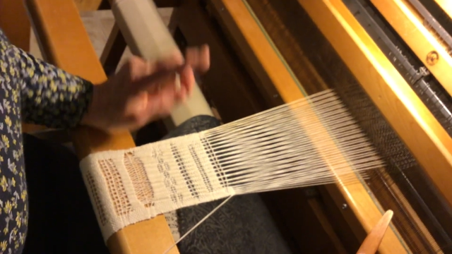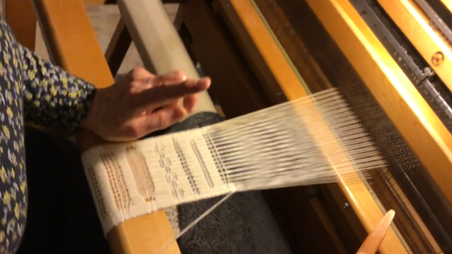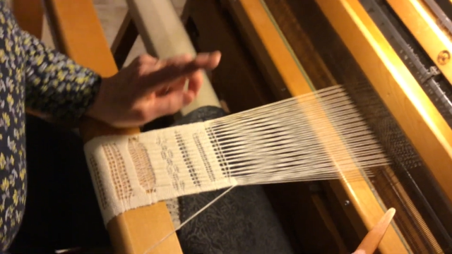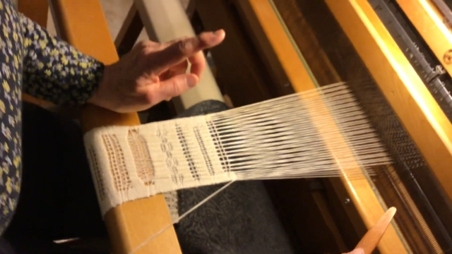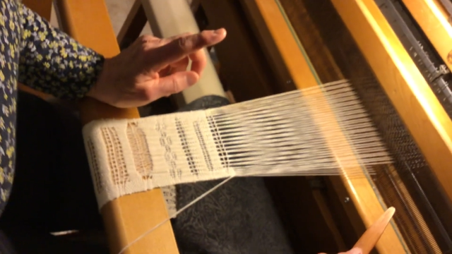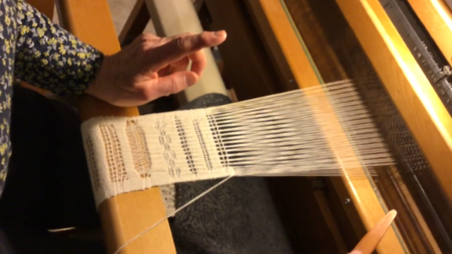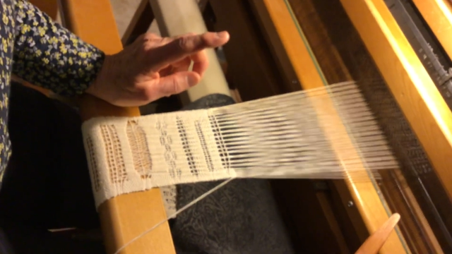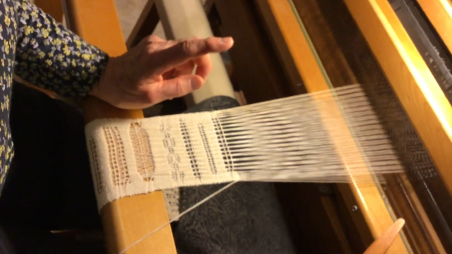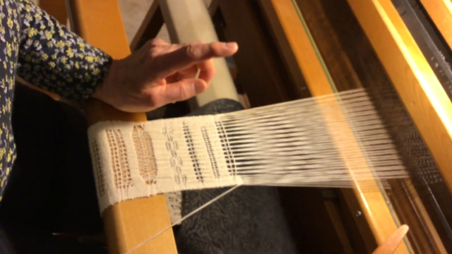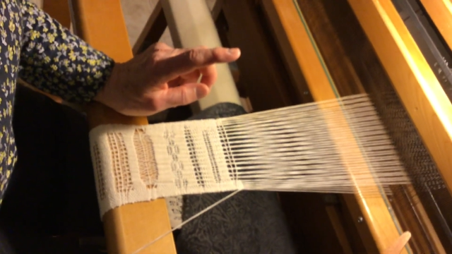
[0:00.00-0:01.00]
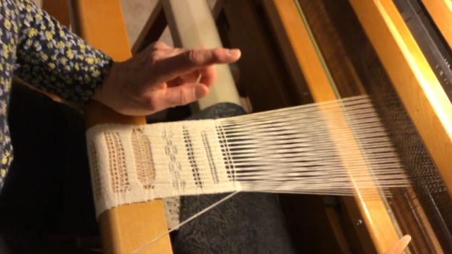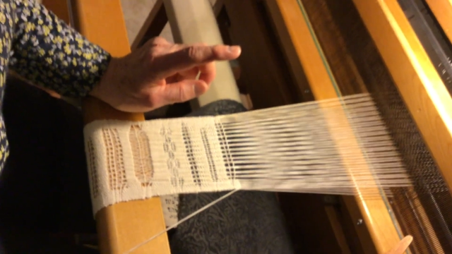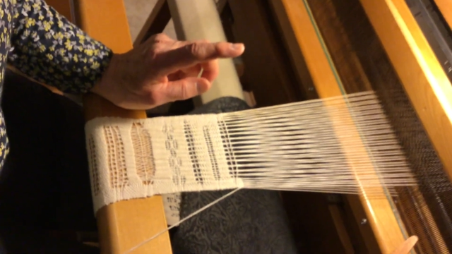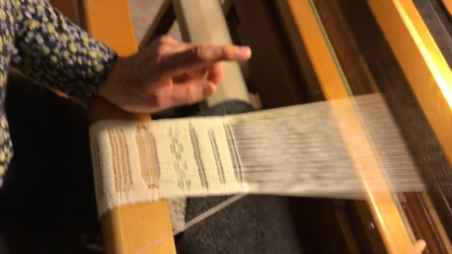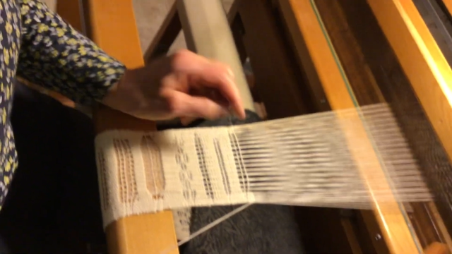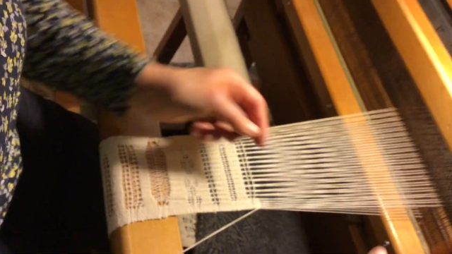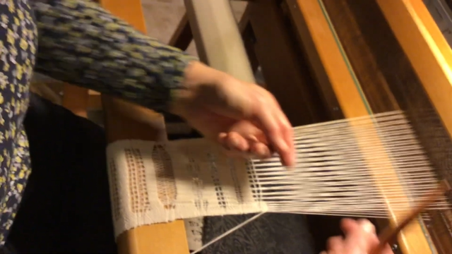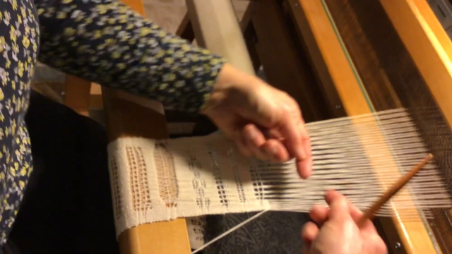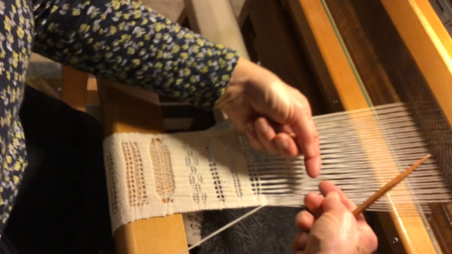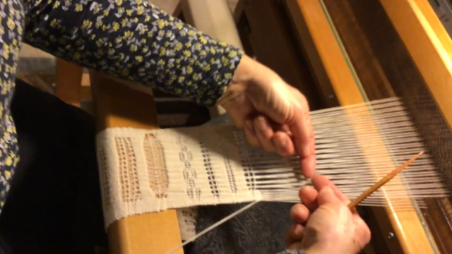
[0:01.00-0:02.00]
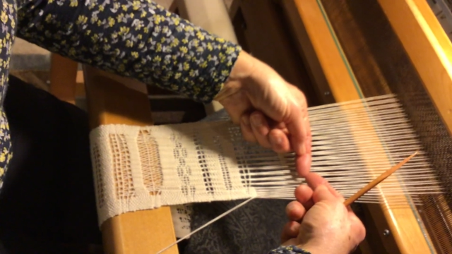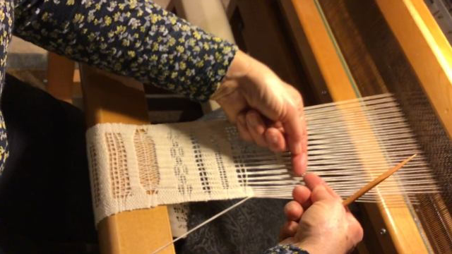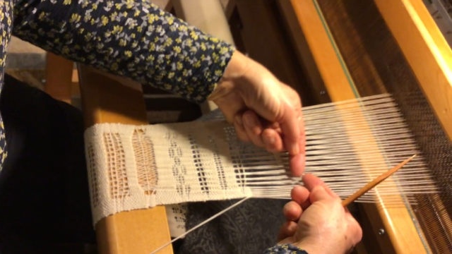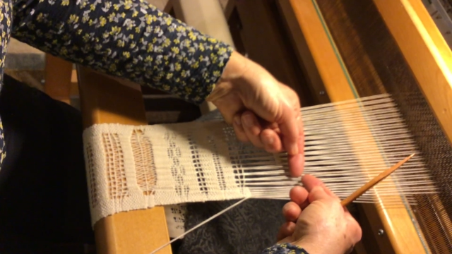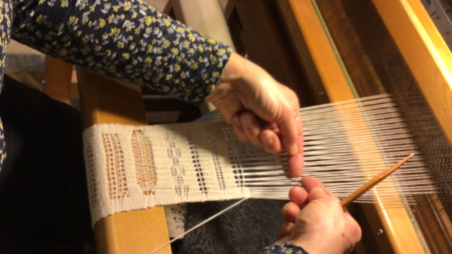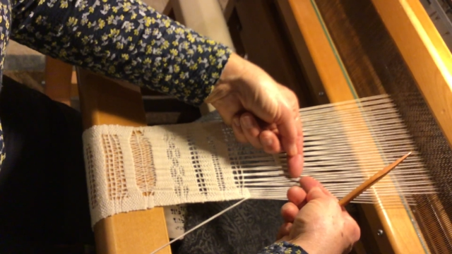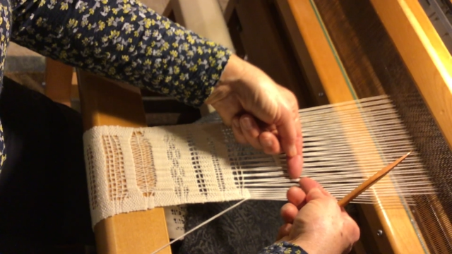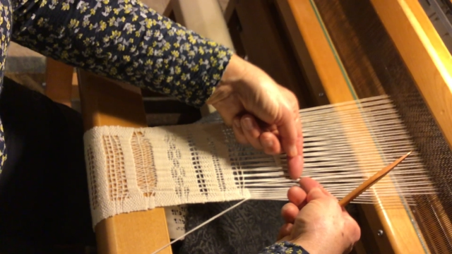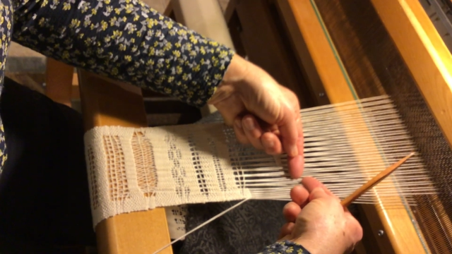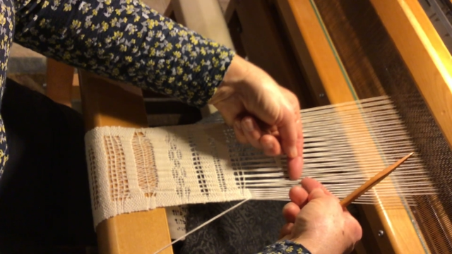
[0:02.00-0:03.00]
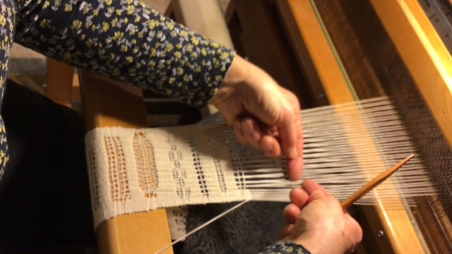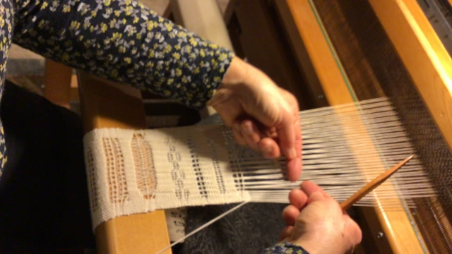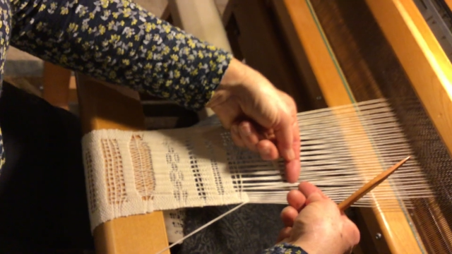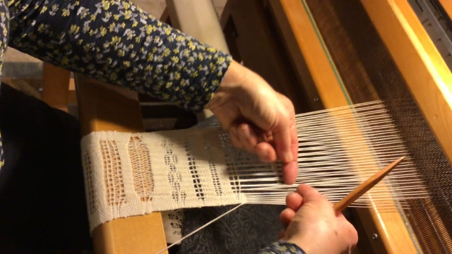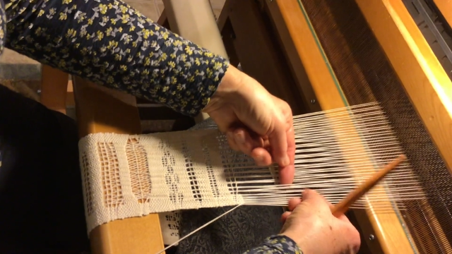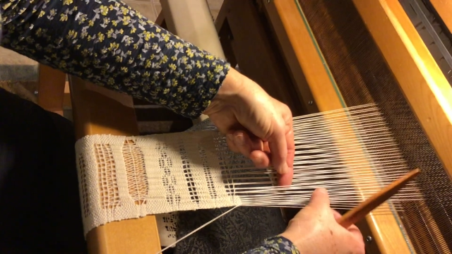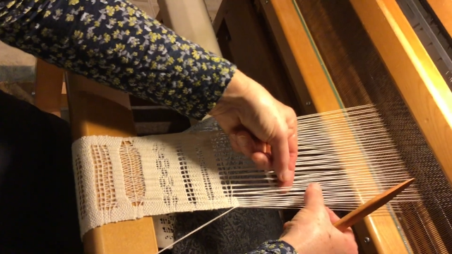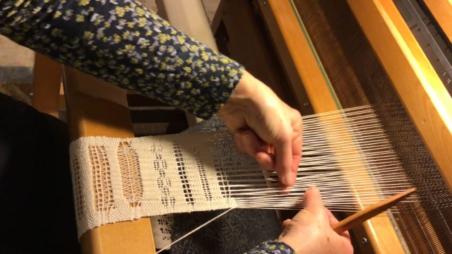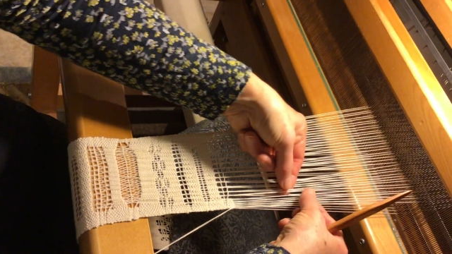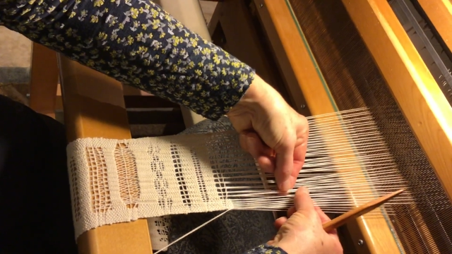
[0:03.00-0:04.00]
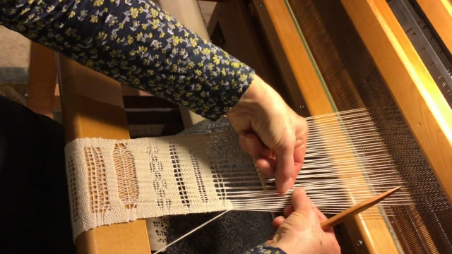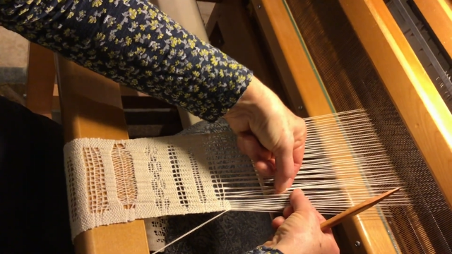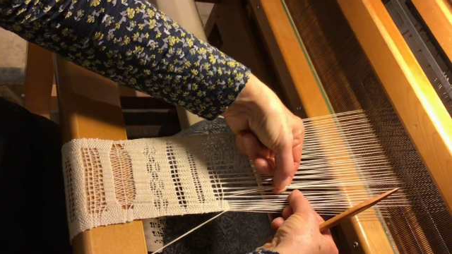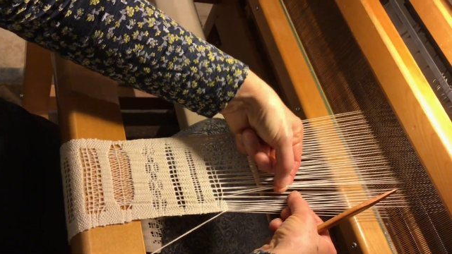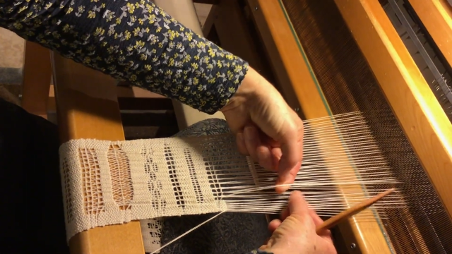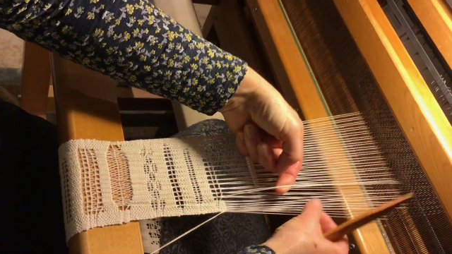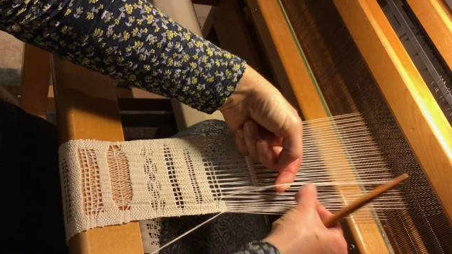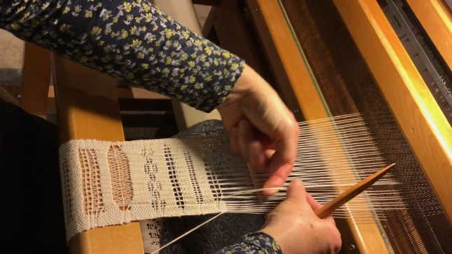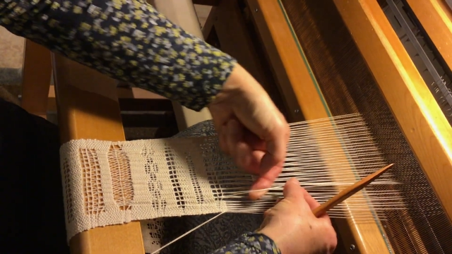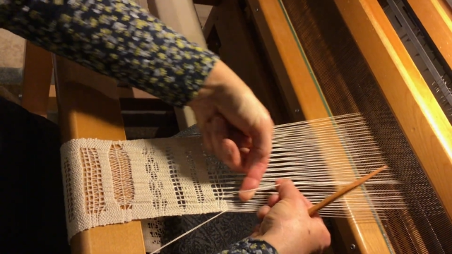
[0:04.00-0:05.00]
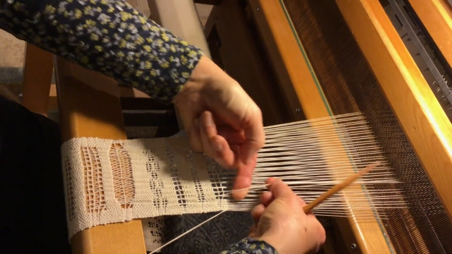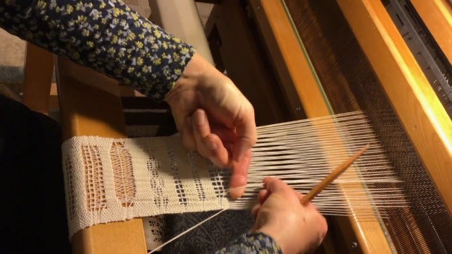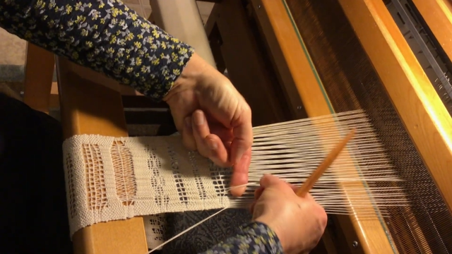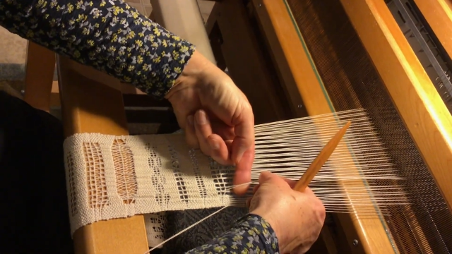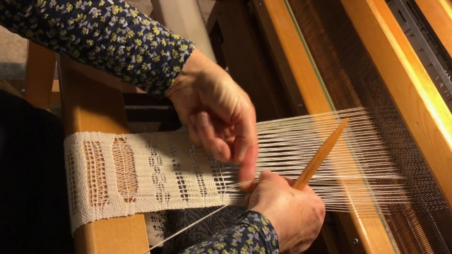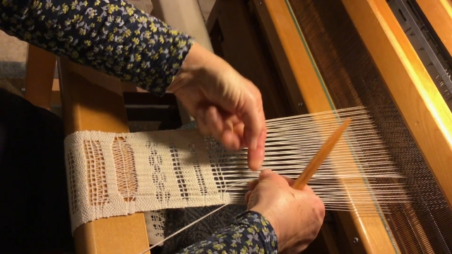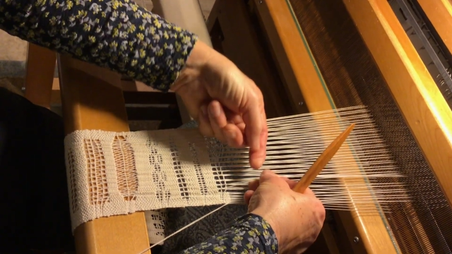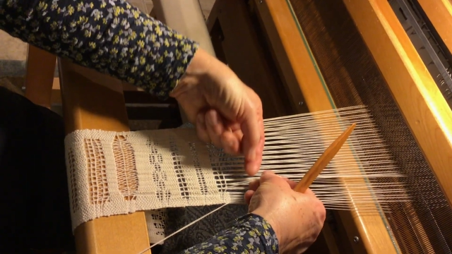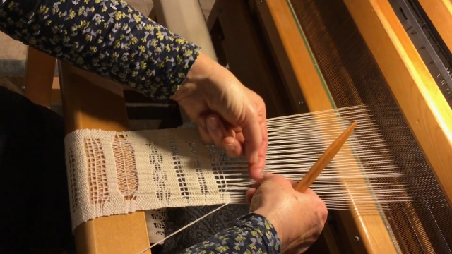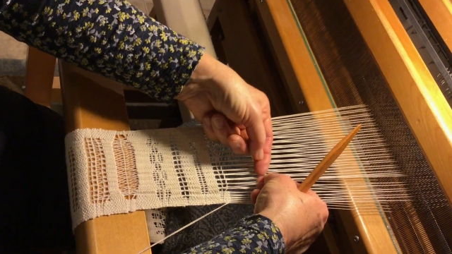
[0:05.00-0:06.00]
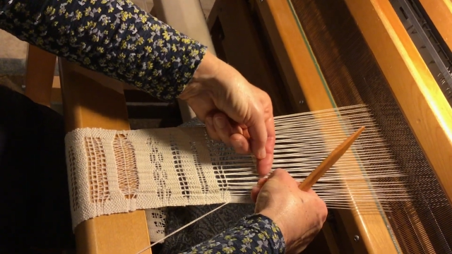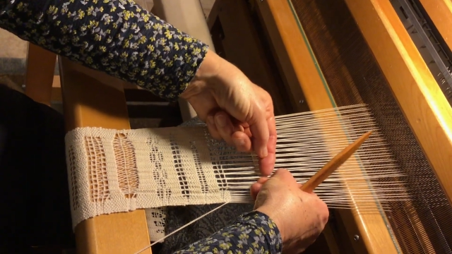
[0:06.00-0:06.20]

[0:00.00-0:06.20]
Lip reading: No face is visible, so there are no lips to read.